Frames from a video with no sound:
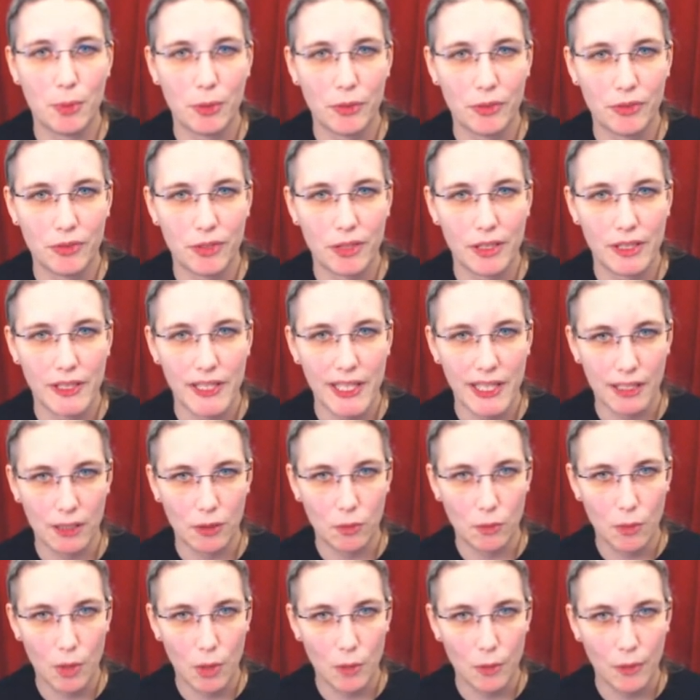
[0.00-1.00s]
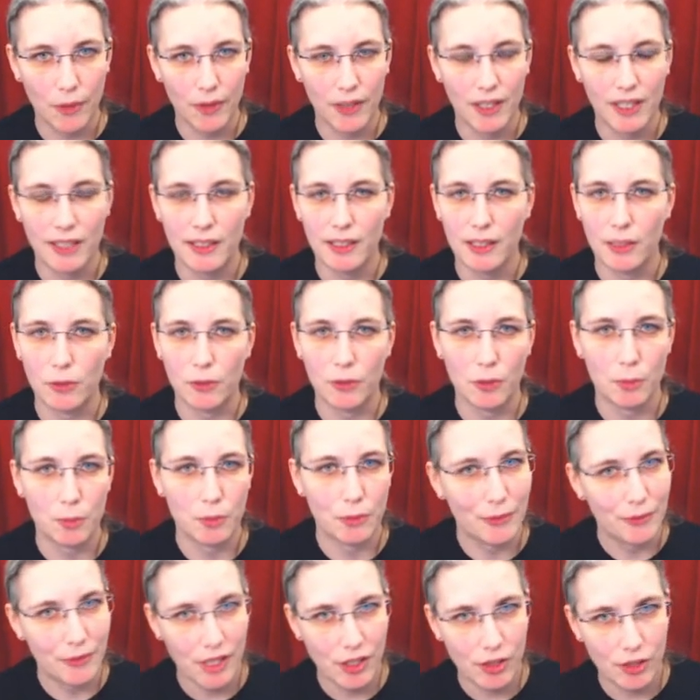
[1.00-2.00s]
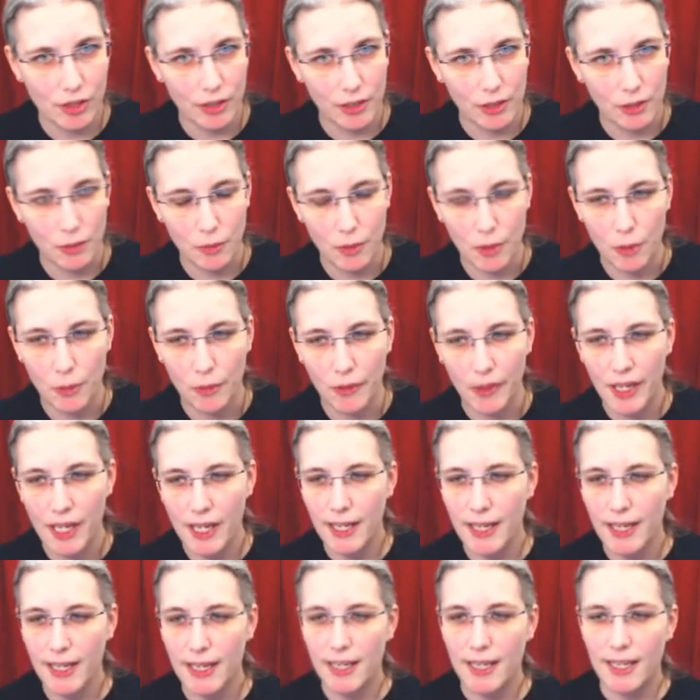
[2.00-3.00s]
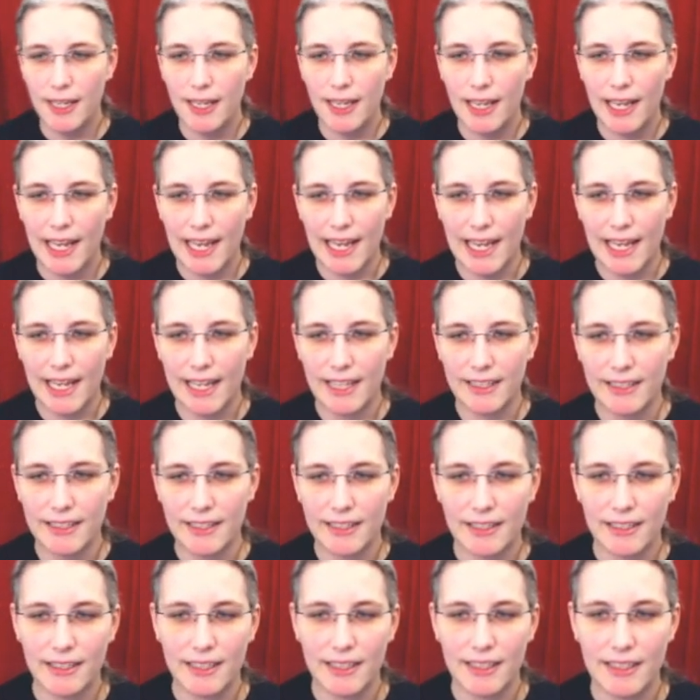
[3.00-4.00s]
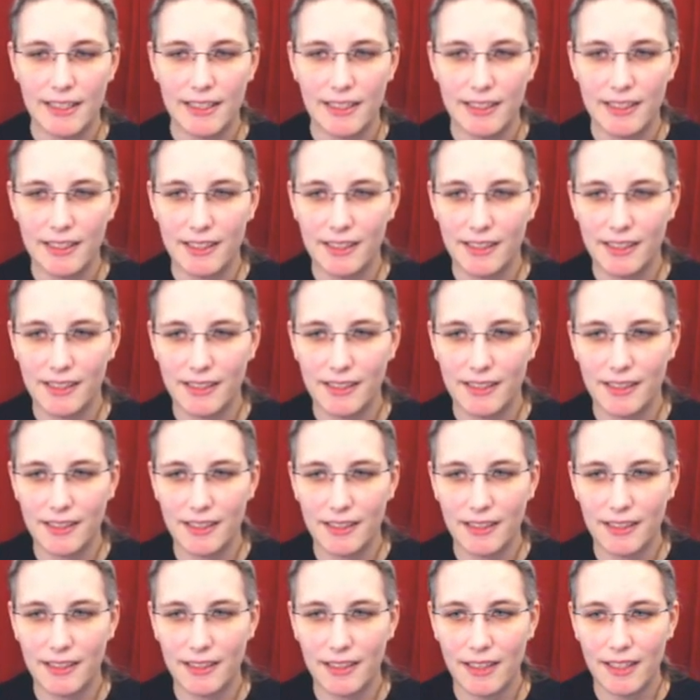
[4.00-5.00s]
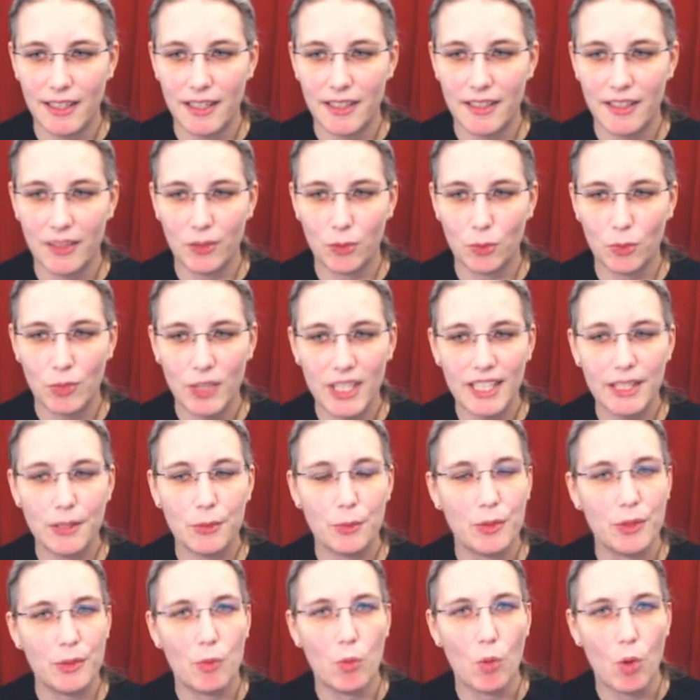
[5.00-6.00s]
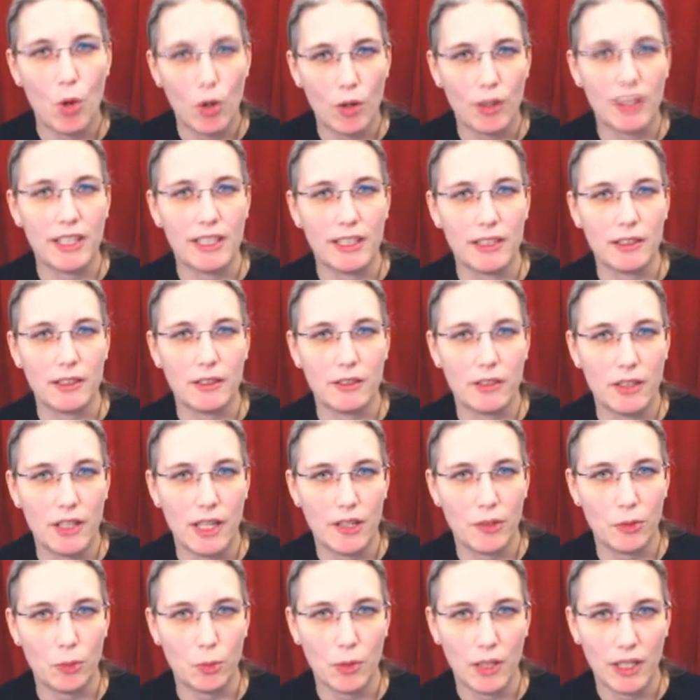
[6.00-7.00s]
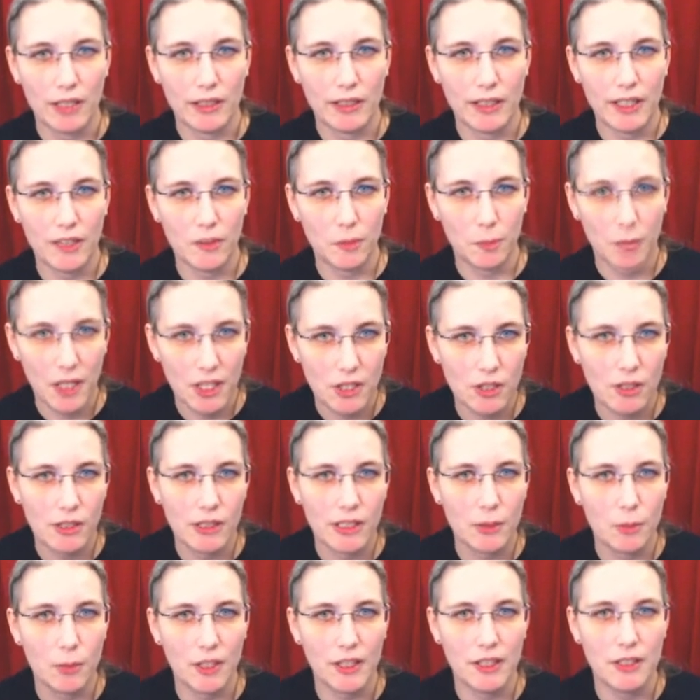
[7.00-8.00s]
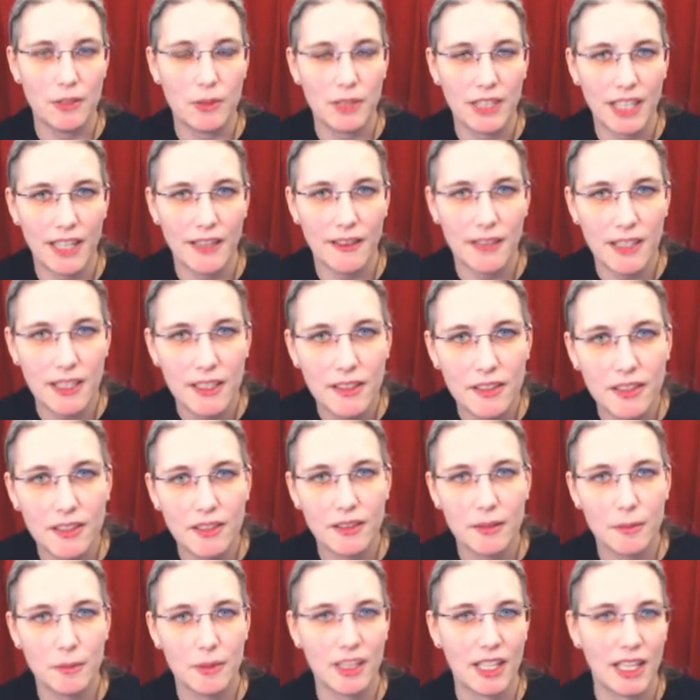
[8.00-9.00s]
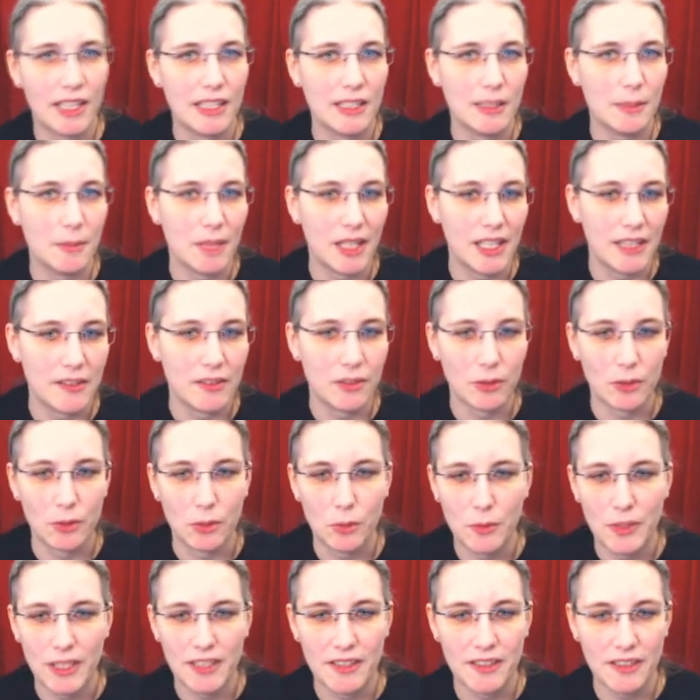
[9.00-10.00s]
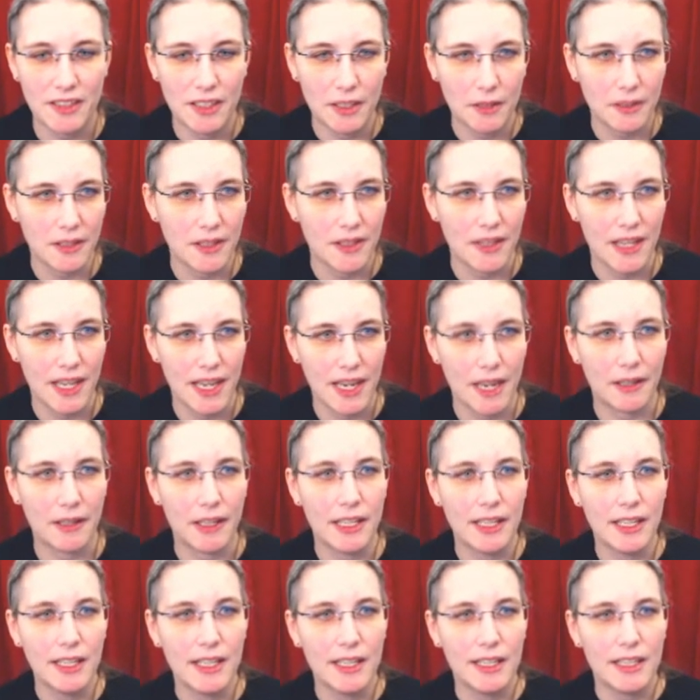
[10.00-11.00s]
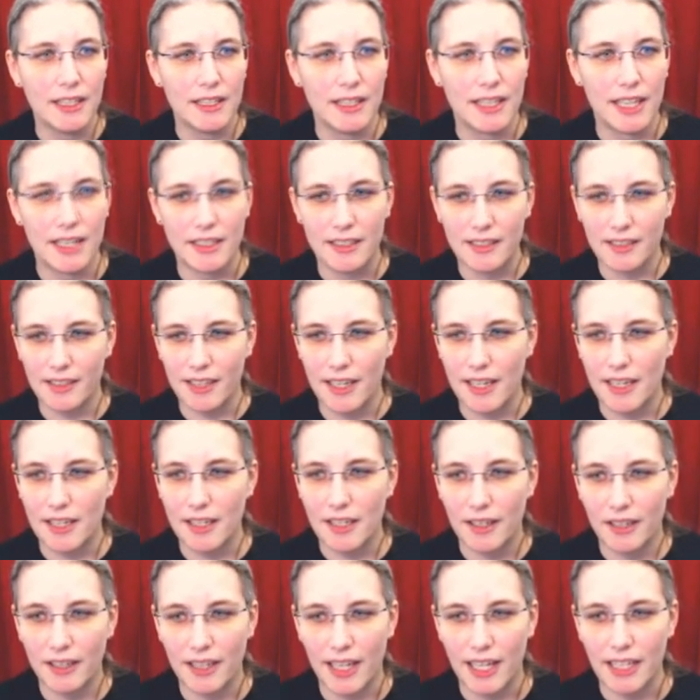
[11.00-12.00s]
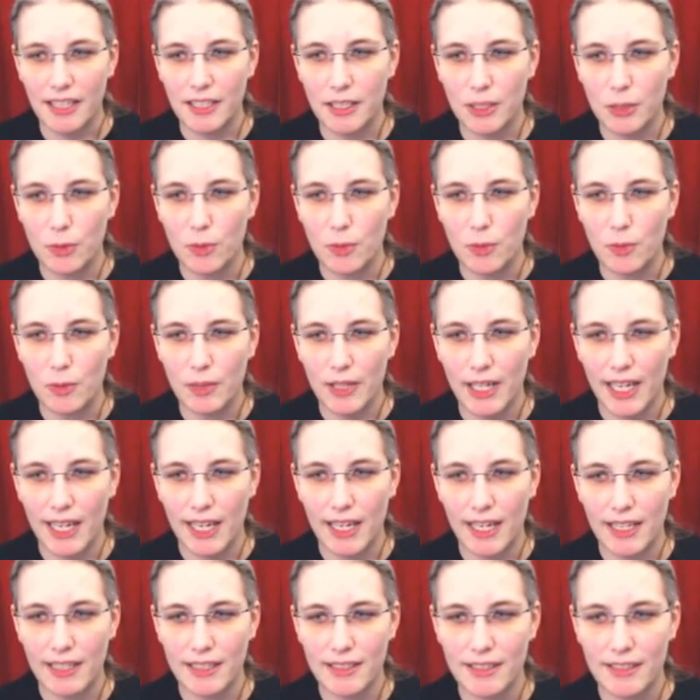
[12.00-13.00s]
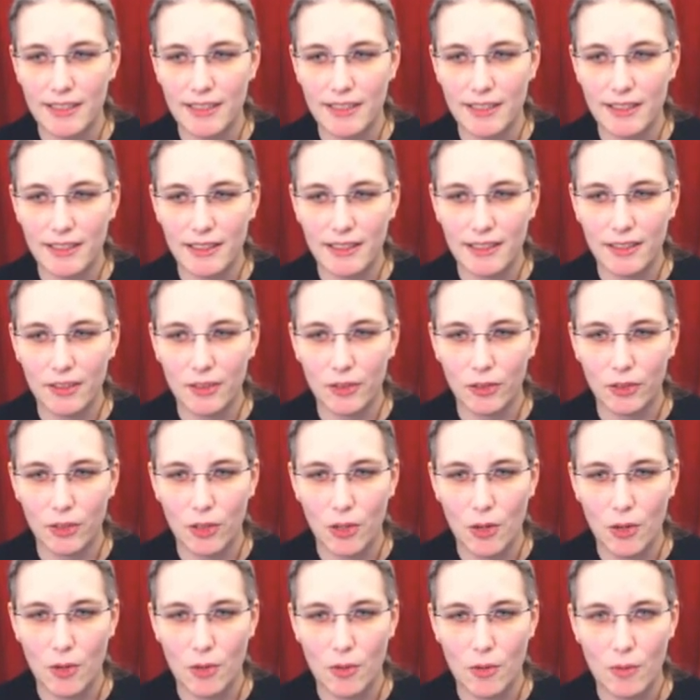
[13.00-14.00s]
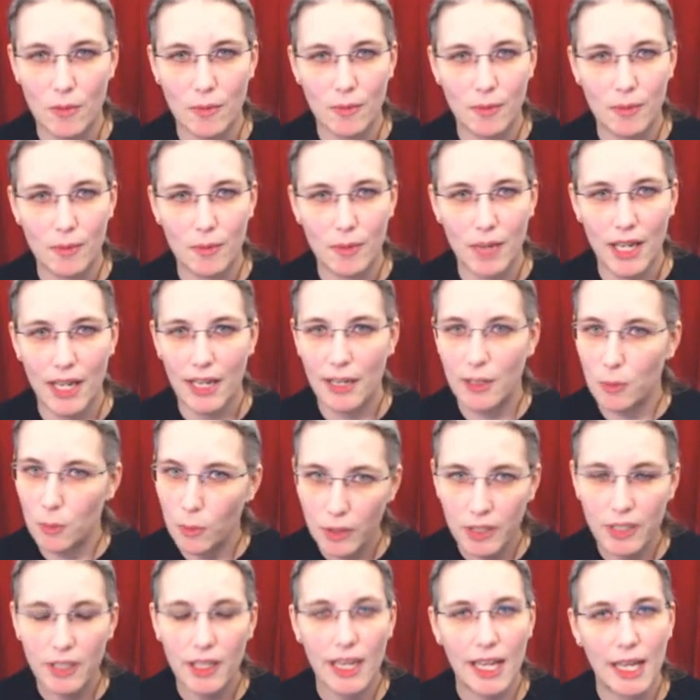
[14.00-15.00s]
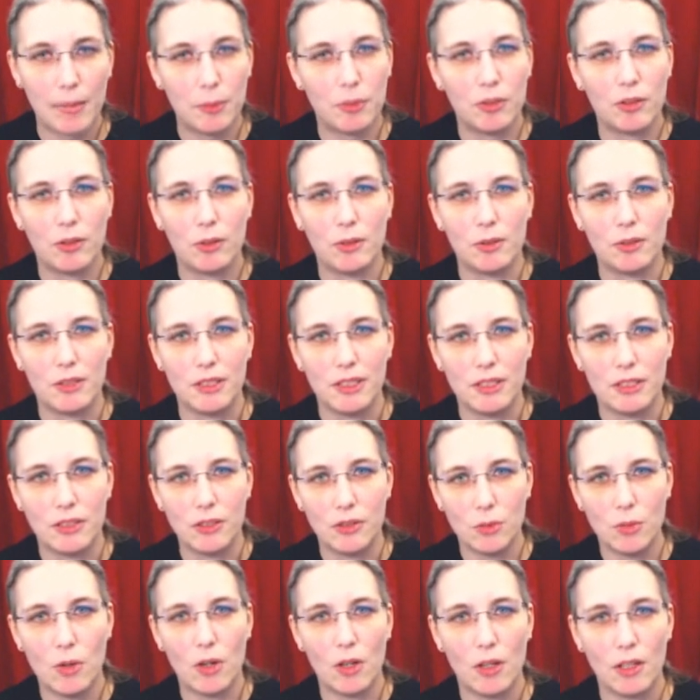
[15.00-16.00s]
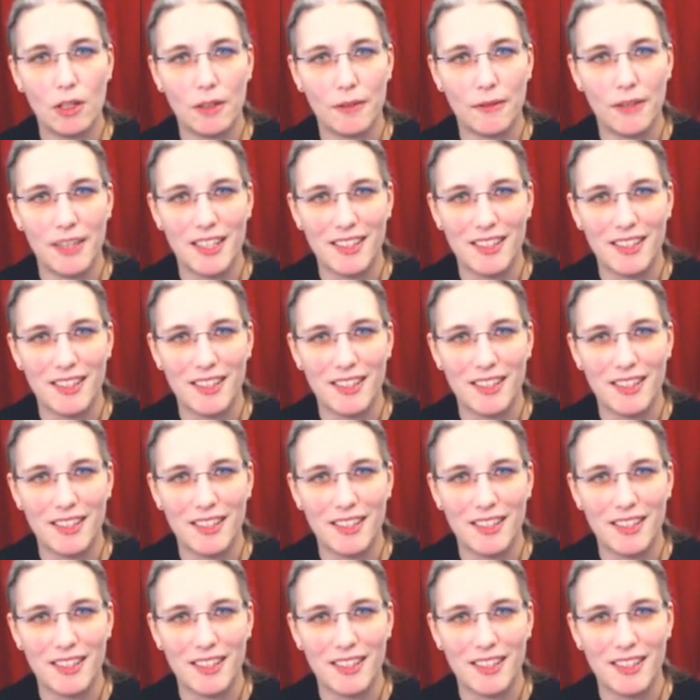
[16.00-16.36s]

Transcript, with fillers: personal growth and also professional growth. And it is it is really rewarding as well, especially when you get these tiny mails or tweets here and there that say thank you. And so I would absolutely do all of